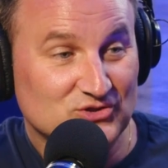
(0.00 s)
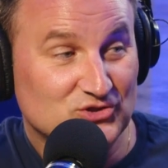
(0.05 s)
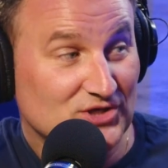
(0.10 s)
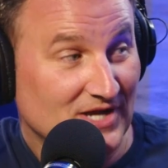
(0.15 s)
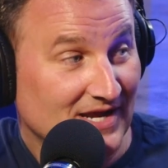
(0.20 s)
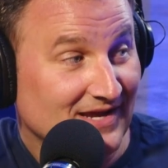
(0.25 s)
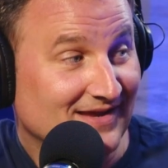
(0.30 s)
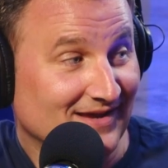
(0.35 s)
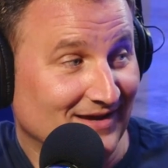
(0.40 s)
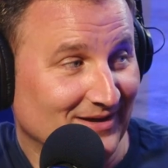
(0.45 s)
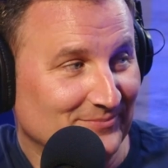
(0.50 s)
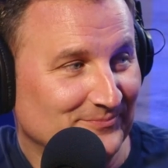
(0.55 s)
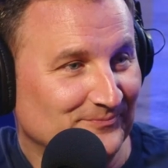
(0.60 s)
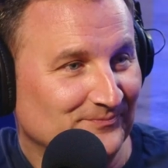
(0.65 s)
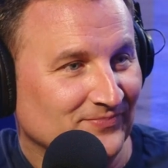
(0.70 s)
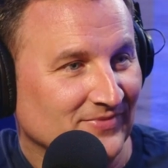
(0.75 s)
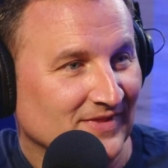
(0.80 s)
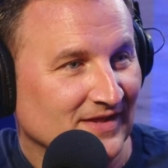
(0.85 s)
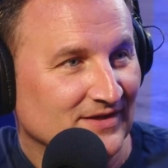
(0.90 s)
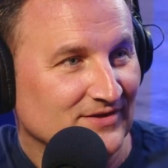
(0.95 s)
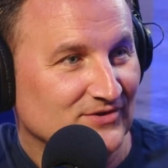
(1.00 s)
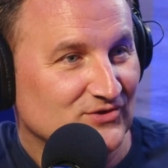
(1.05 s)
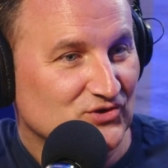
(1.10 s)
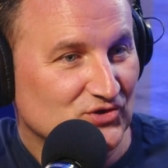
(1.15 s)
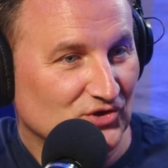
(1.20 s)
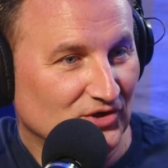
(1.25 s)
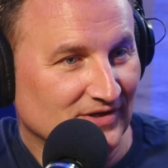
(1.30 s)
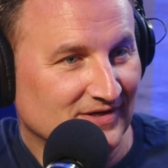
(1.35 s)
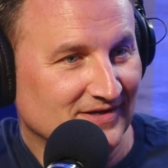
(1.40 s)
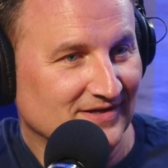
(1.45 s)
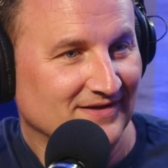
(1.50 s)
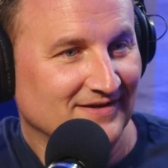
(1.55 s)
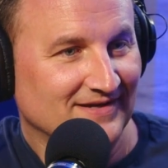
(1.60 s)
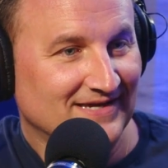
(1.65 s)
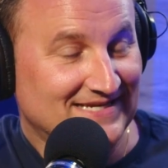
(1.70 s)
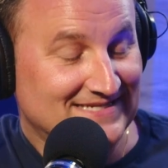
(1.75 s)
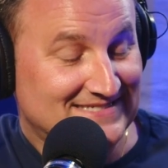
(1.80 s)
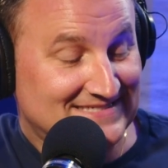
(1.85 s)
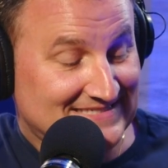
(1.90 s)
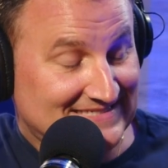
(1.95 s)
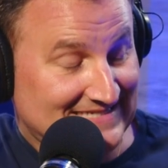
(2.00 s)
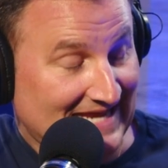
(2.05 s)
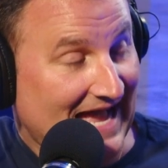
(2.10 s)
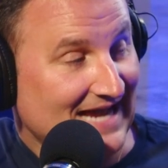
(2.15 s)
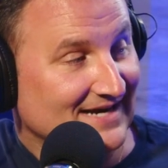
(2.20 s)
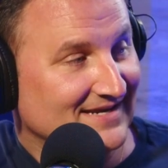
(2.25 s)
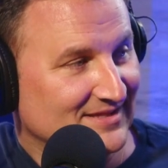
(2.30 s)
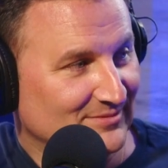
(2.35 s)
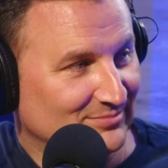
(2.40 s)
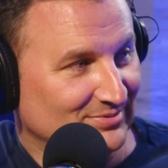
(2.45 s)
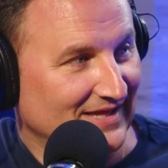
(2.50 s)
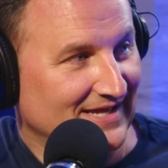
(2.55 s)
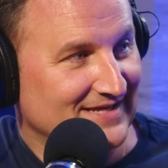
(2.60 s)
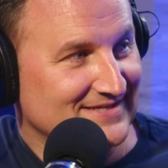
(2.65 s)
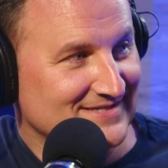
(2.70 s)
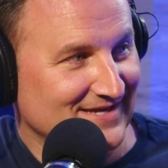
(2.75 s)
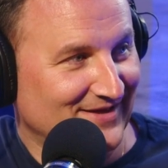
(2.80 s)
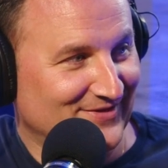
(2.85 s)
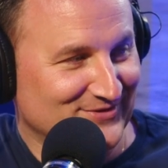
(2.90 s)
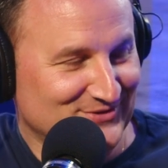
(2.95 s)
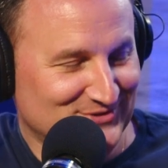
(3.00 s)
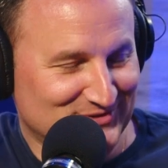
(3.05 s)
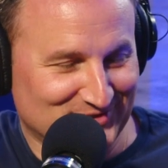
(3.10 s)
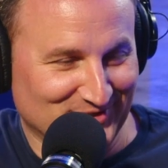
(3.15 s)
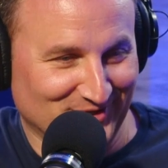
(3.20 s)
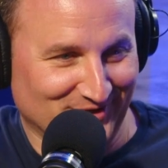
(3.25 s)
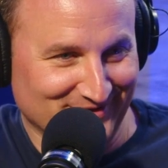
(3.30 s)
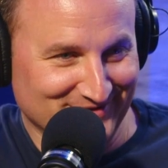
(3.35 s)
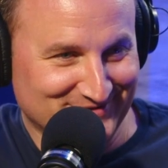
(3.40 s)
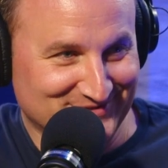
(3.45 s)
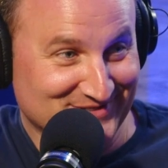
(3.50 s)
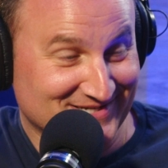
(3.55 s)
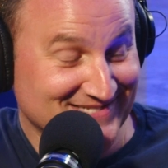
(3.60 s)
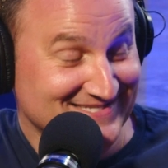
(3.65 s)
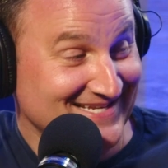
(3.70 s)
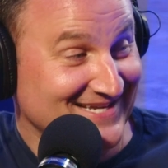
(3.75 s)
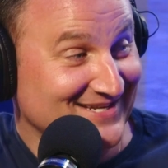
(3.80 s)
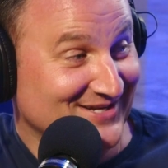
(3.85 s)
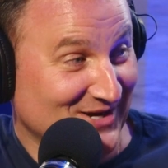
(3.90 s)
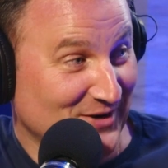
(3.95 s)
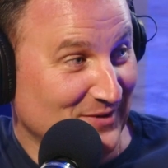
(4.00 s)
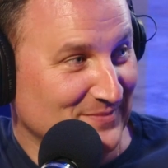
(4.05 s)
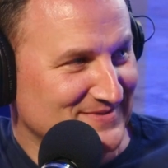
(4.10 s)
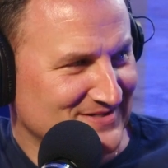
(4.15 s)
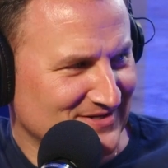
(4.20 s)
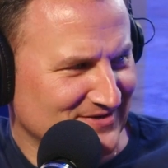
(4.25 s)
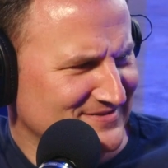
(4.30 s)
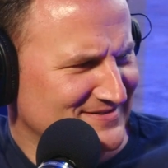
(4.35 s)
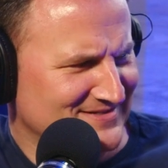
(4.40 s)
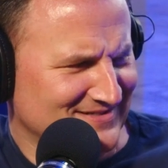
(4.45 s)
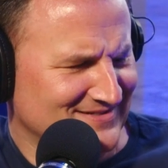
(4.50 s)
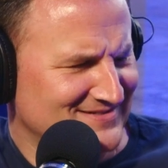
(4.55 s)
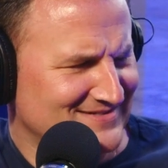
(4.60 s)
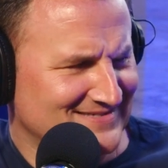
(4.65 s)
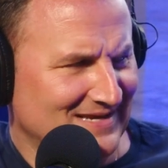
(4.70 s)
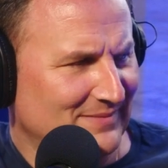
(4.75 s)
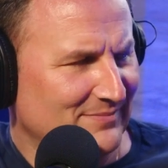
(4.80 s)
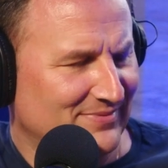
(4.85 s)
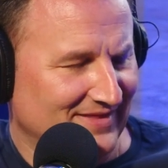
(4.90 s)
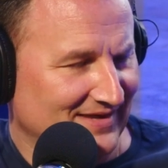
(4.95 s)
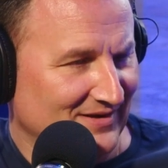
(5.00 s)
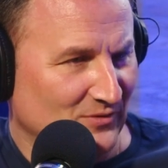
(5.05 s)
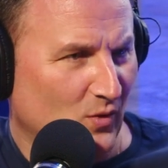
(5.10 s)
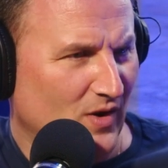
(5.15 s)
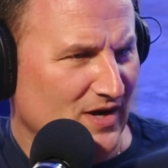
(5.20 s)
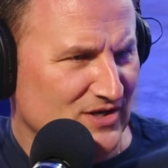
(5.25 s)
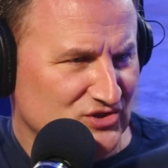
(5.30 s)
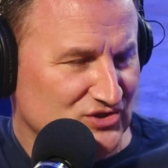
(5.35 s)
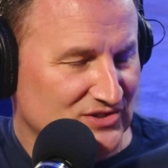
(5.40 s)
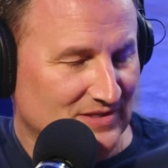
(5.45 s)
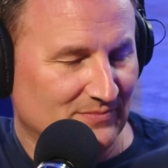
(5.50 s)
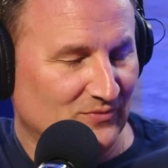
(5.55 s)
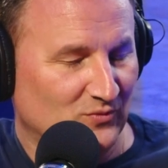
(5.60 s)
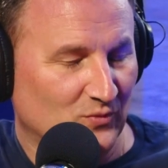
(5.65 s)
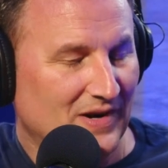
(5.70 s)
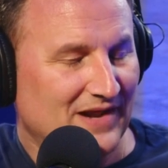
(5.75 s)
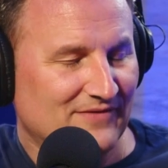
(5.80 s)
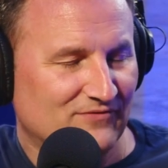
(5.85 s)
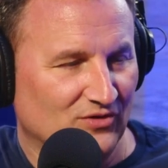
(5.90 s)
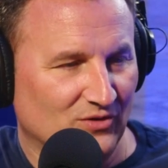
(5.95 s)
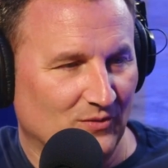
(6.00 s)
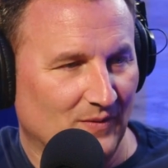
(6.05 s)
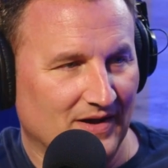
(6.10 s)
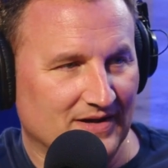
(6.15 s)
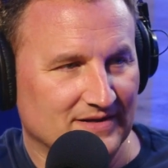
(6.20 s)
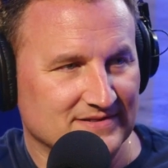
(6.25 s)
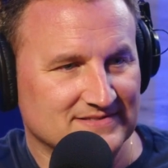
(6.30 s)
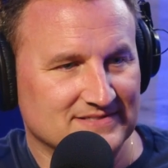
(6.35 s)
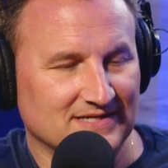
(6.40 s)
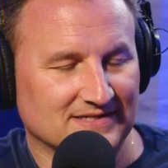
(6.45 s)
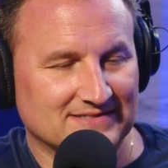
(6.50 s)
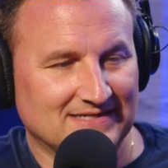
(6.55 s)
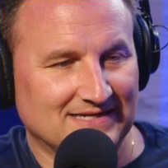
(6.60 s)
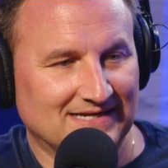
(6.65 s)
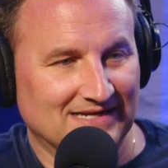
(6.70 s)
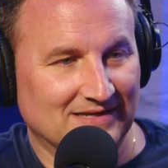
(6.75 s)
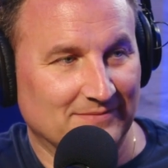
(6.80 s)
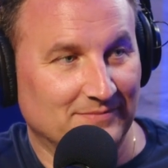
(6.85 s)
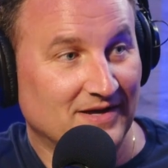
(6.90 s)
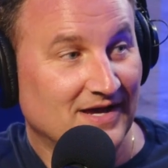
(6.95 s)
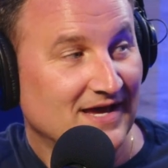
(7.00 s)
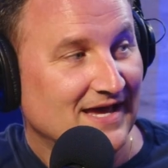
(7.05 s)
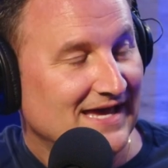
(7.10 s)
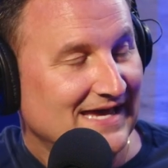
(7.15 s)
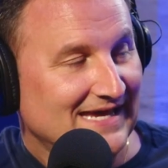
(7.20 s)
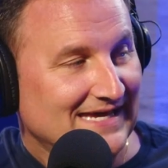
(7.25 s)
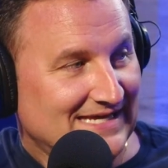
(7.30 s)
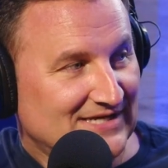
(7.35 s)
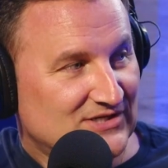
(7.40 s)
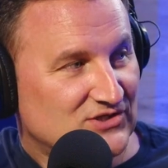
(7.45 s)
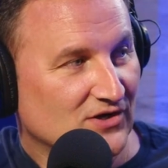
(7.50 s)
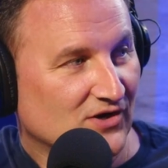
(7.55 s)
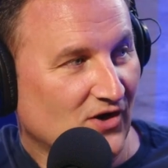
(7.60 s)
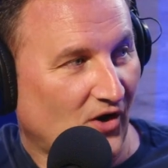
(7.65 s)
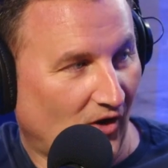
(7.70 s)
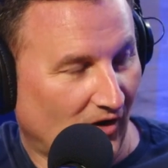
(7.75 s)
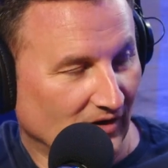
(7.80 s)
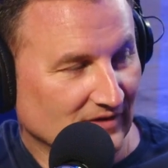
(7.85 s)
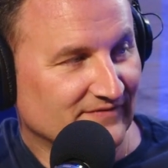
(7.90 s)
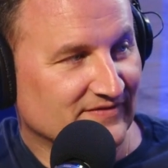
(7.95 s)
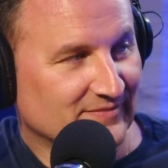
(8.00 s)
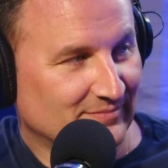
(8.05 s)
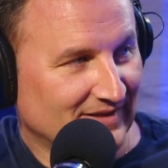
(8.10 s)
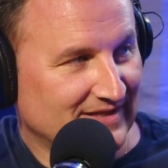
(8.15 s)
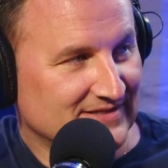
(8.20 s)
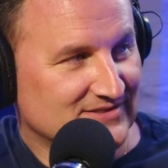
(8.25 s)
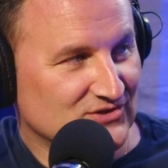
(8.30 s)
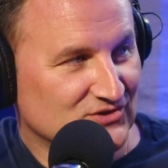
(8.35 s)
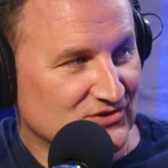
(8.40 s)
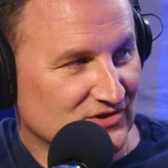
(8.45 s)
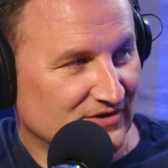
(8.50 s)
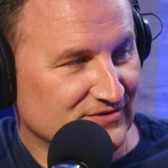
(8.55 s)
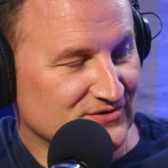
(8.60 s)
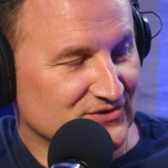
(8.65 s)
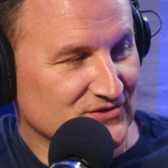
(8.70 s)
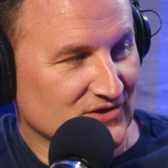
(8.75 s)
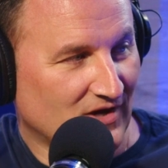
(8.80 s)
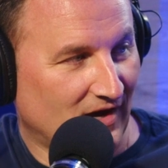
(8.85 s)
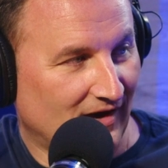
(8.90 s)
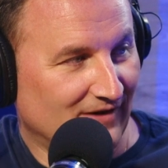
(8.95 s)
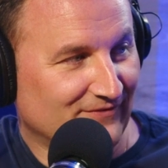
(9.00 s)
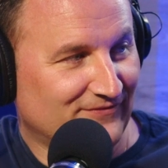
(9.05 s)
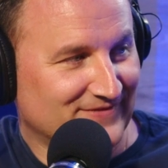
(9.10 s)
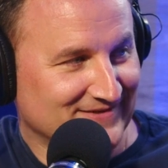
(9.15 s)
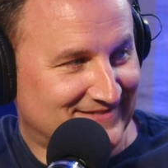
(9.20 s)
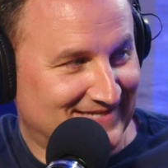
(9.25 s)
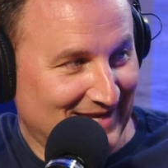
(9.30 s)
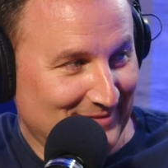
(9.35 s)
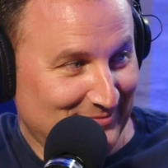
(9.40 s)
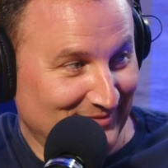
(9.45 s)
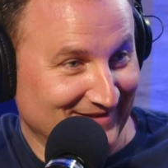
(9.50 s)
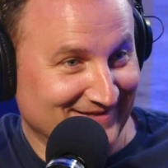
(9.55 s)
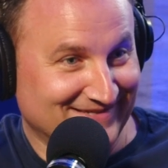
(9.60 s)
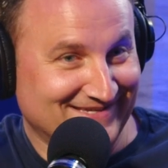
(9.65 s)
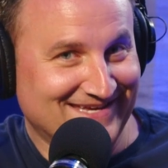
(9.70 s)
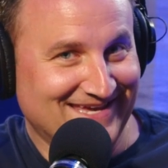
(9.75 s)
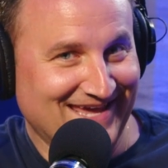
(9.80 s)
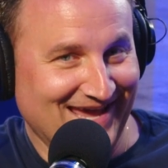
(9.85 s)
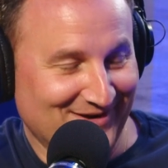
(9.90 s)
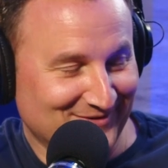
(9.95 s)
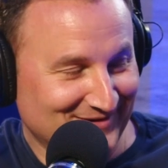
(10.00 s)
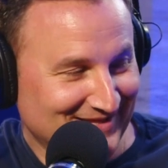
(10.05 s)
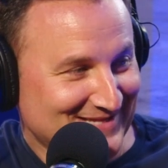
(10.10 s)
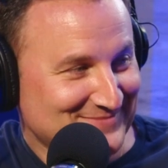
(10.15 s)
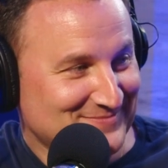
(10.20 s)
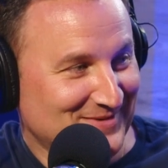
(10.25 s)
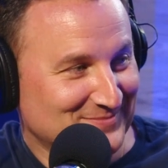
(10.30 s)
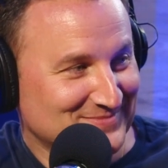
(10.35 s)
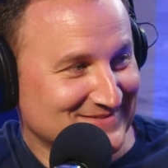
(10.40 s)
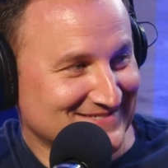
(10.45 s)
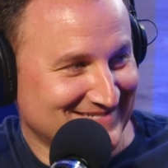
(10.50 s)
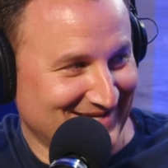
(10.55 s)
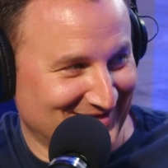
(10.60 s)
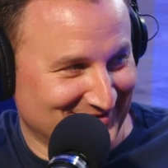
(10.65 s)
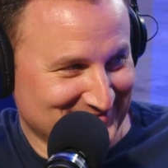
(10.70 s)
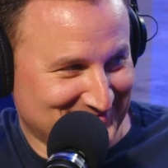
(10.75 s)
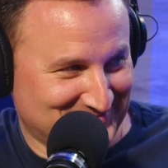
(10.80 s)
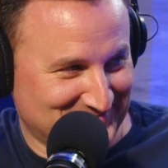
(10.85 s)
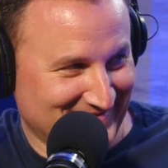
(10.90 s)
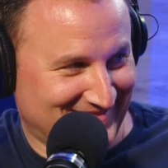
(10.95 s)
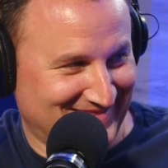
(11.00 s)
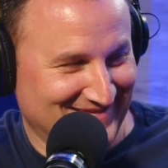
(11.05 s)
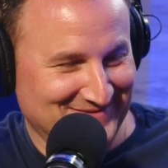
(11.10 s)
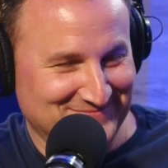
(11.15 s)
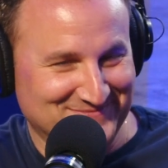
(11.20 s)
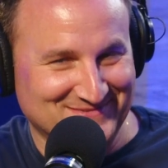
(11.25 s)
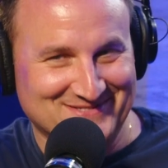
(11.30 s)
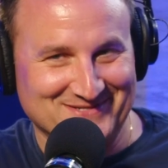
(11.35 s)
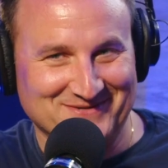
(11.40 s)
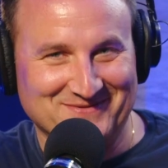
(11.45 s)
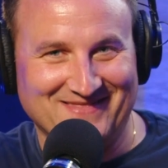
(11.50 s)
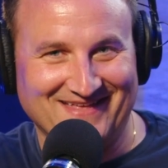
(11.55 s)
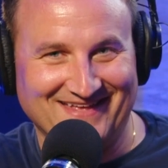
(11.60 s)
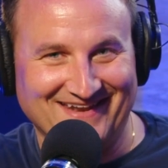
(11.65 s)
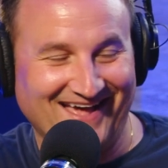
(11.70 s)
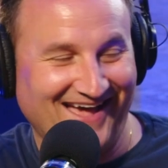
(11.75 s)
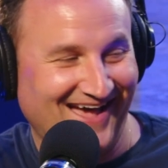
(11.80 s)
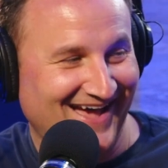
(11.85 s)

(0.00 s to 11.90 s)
Jacob he stacked the plates and the charge because he had to go upstairs to wash whatever it was, Doug needed him. He took all of the plates and chargers off the table and carried them upstairs with him so that